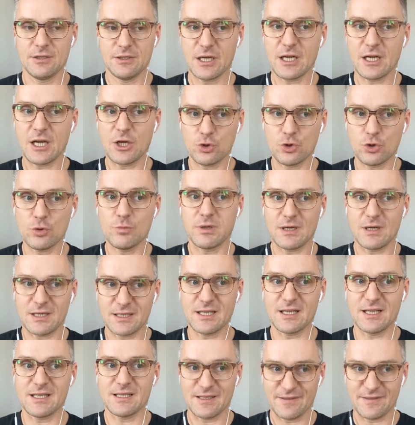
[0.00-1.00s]
I don't want to
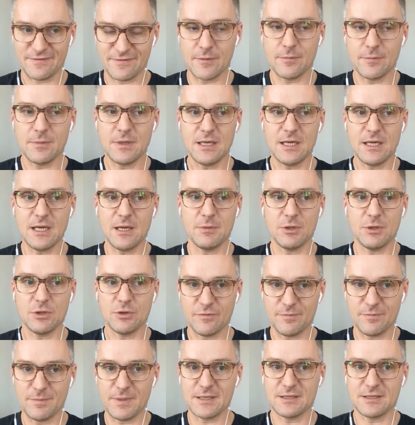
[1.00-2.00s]
name names, but
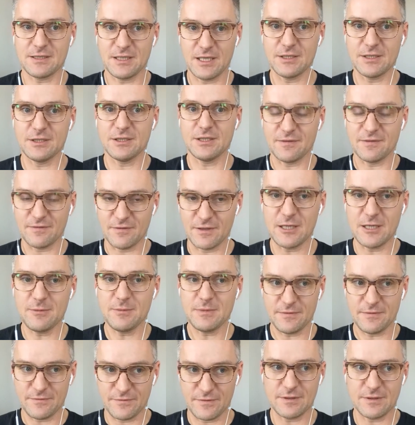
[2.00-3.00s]
you have probably
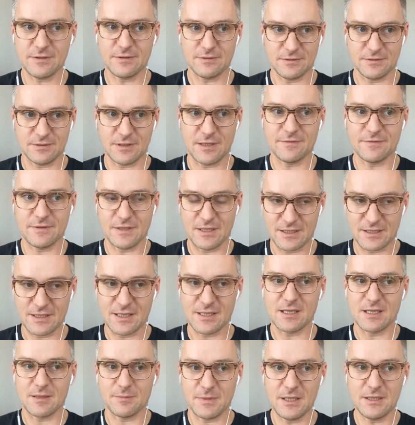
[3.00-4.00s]
noticed that such people
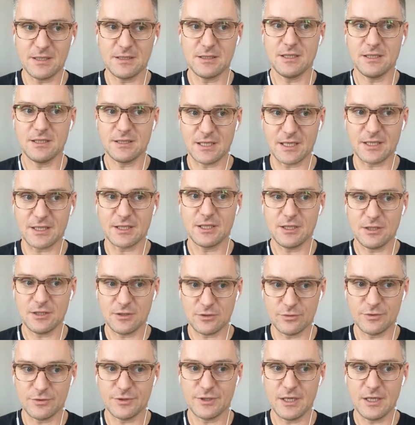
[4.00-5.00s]
have begun to openly
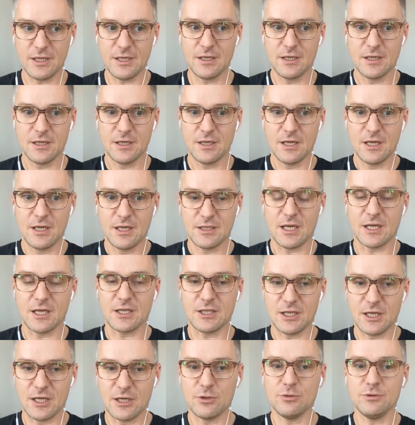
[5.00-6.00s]
broadcast a
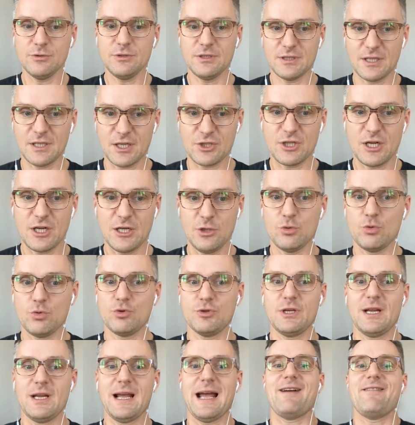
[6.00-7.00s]
pro-Russian
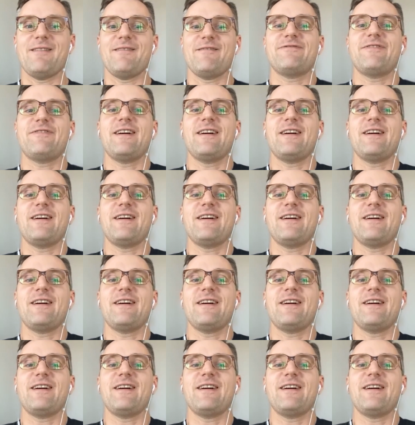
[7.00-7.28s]
position.